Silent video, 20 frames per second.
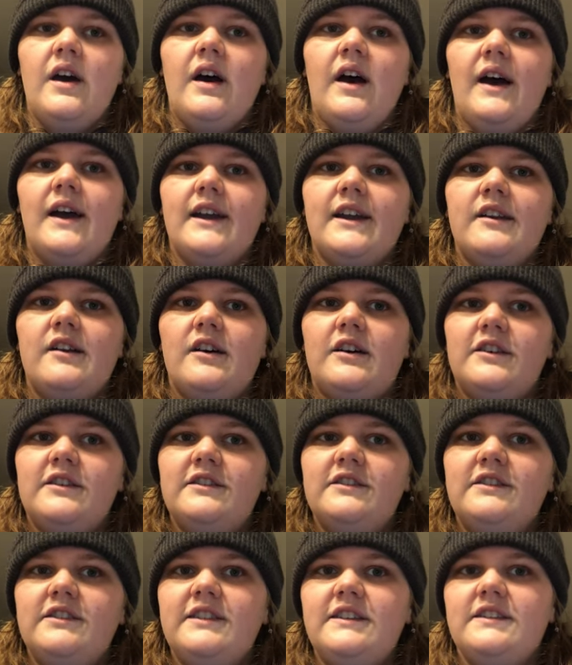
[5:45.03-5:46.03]
I can
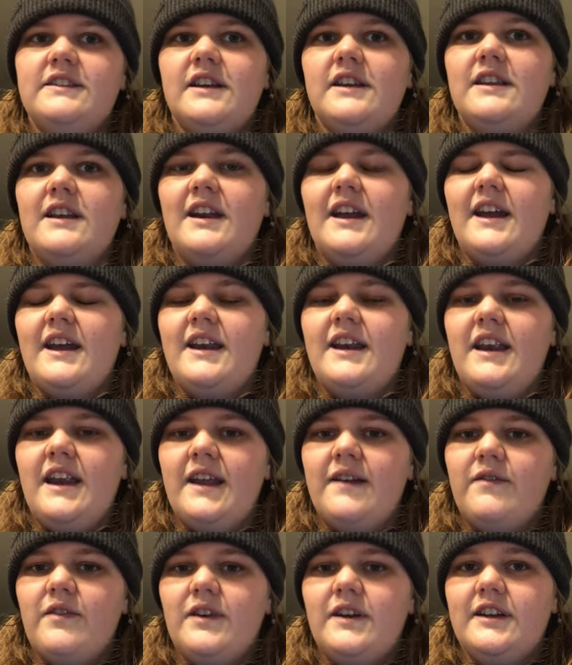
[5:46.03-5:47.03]
honestly say that I had
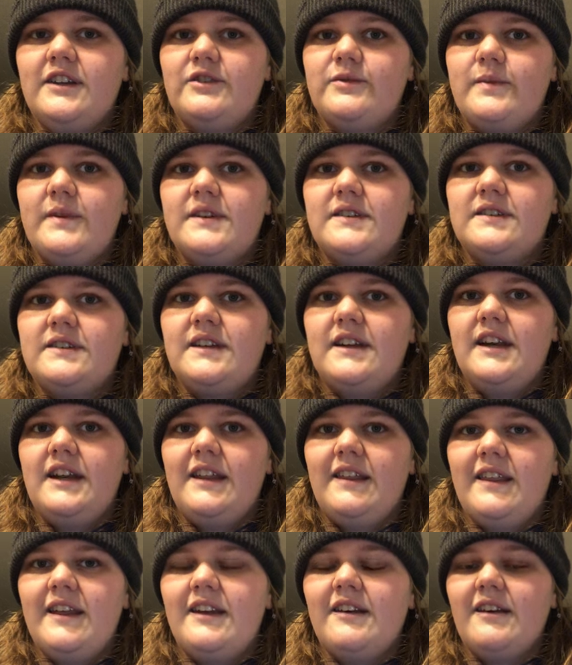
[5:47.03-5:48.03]
never experienced
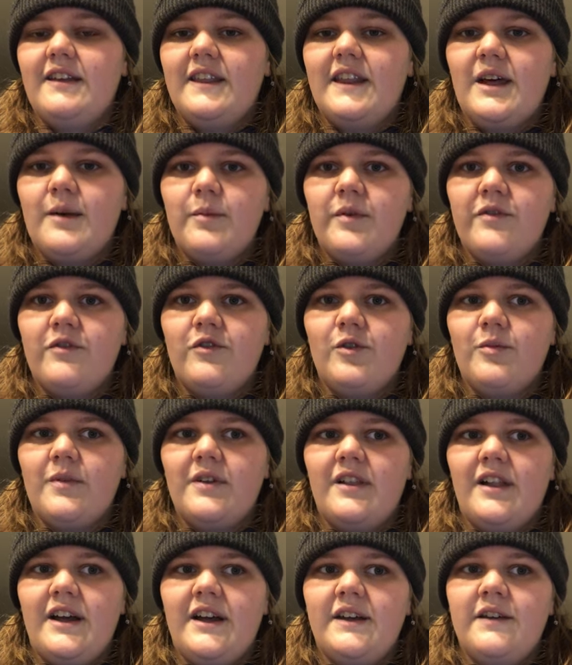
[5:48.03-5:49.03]
anything like that before in my
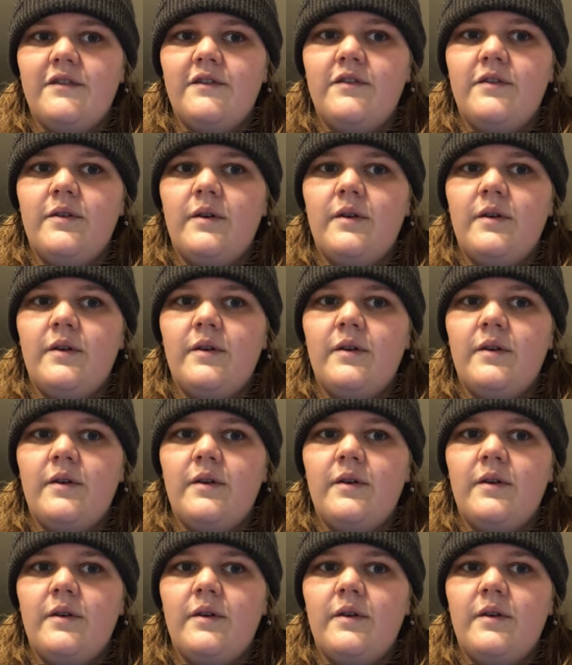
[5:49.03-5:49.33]
life.